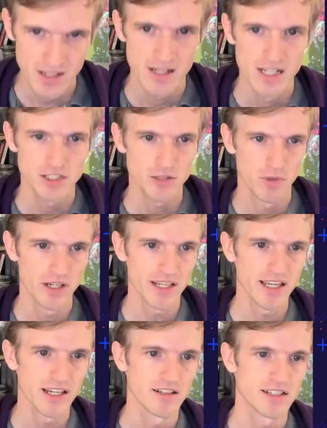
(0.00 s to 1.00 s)

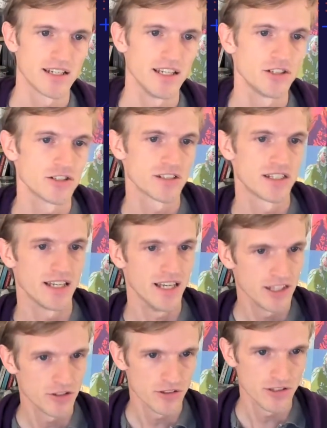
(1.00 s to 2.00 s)
Symbolicator is an interesting
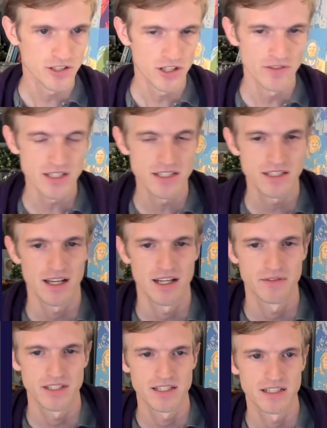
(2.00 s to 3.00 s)
internal service.
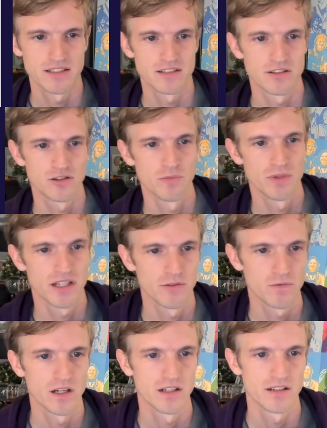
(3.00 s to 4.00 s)
Um, this is
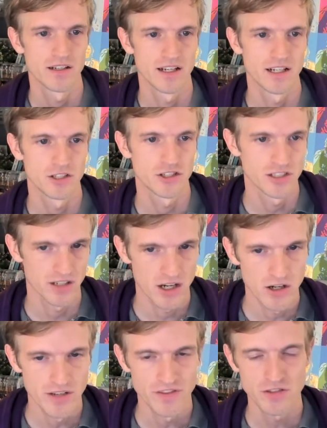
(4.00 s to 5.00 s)
typically run uh, just on
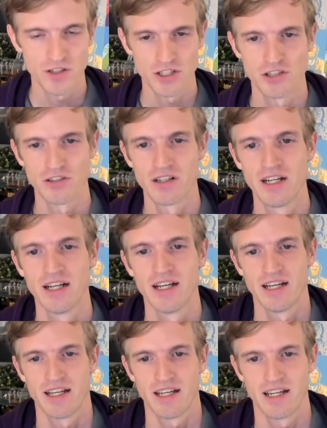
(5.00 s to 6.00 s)
our infrastructure
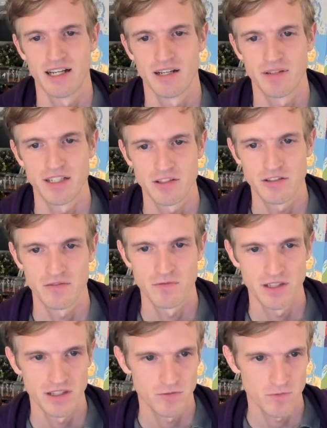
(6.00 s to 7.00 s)
uh, it's
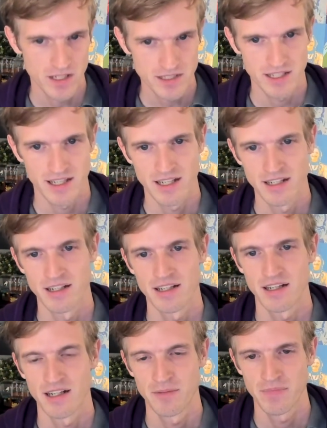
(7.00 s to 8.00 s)
written in Rust again,
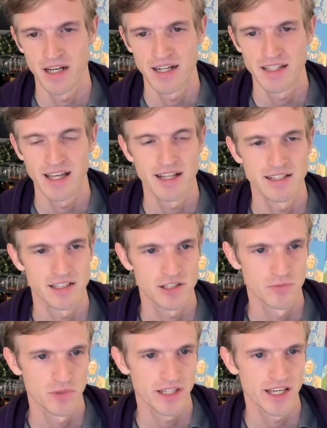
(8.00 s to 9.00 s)
um, and it handles the
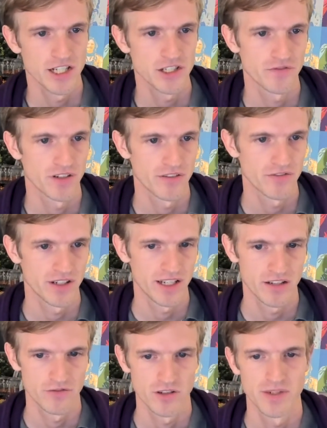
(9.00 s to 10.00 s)
symbolication for different
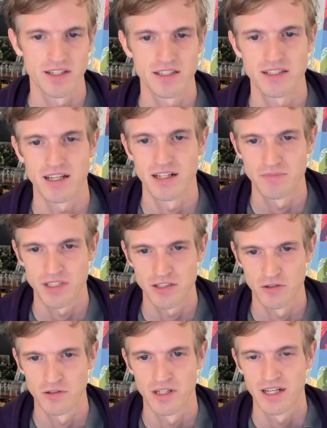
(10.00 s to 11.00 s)
data formats. Um,
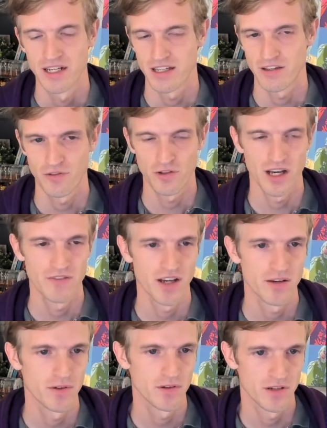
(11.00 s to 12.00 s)
so if you have
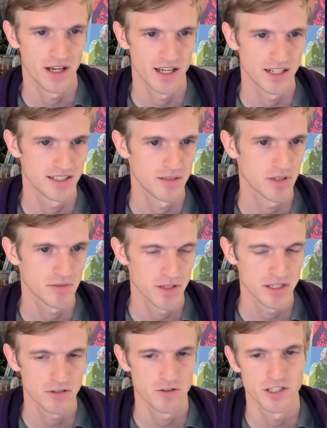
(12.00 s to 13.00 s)
ever had a C++
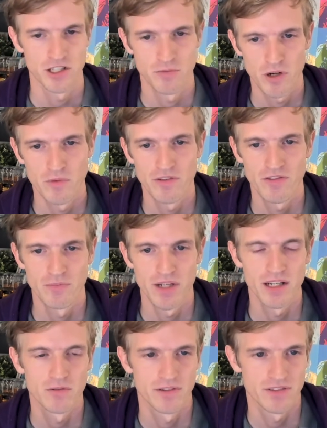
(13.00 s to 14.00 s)
crash, you're probably
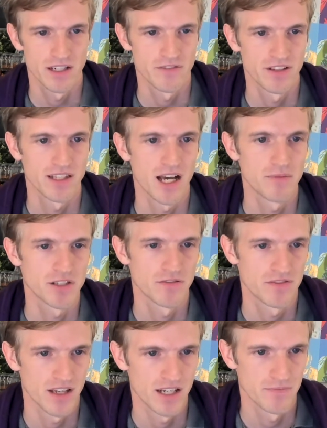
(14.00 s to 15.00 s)
familiar with the different types
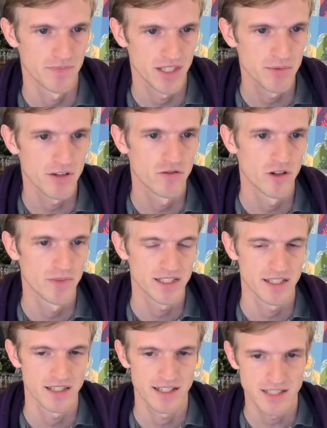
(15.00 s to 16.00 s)
of um, debug
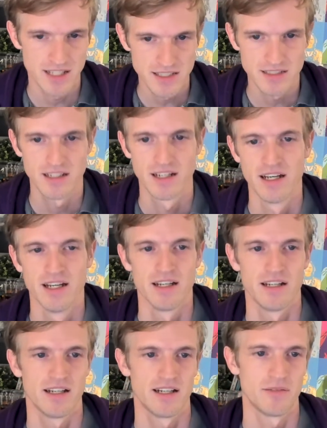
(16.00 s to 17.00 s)
formats that exist.
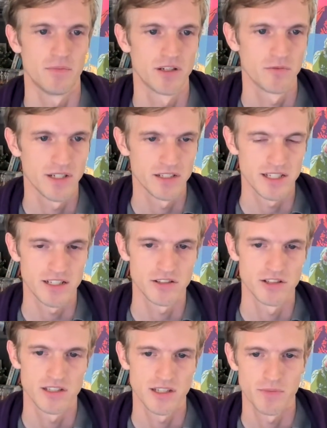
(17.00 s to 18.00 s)
Um, on the Windows
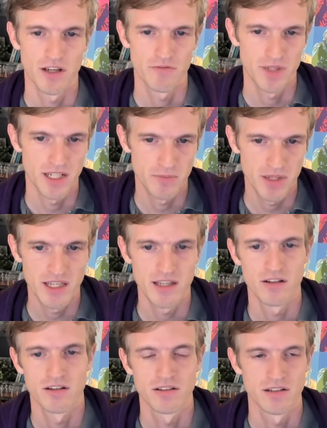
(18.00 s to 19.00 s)
ecosystem, you have
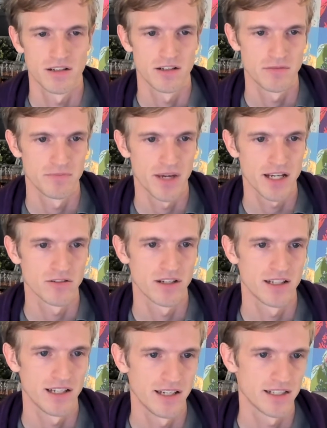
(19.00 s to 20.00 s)
PDB. On, on Mac
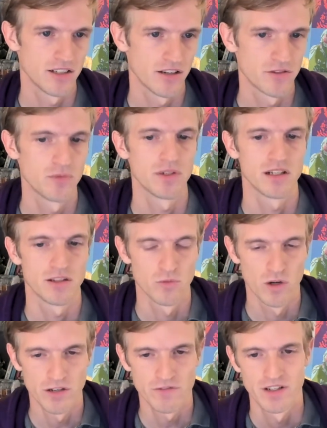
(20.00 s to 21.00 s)
and Linux, you have typically
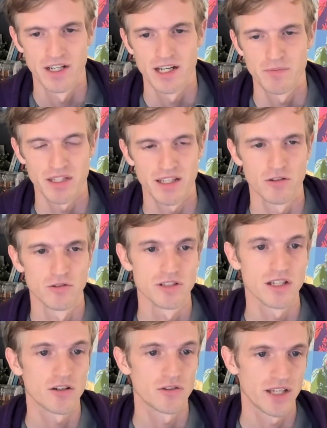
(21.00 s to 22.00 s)
Dwarf. But there are
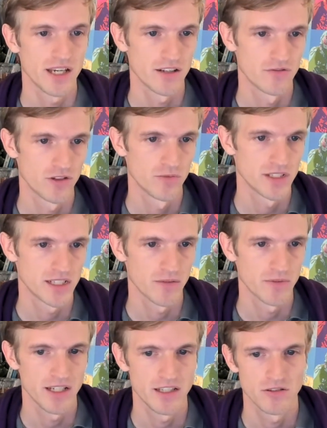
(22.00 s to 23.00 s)
also the container formats
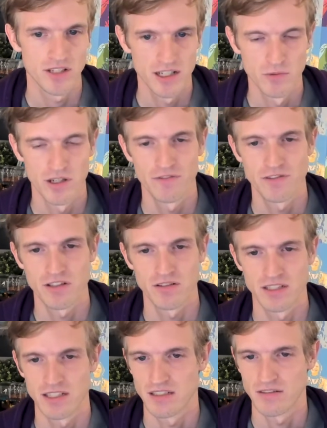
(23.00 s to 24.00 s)
that we need to deal with. So
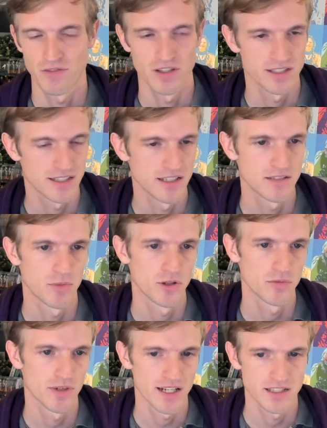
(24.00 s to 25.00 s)
this is, for instance,
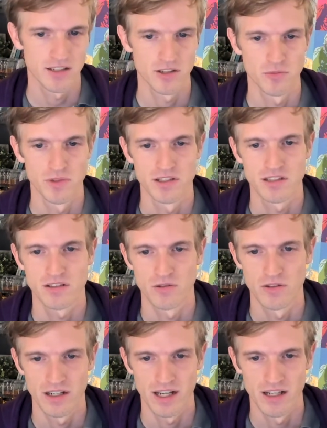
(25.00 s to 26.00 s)
Portable Executables
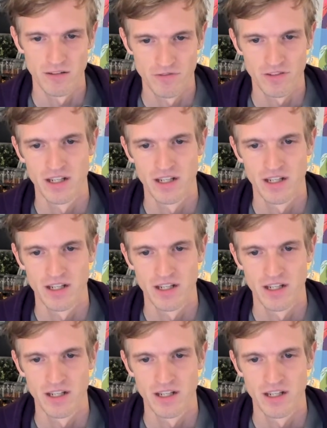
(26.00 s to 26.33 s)
or ELF.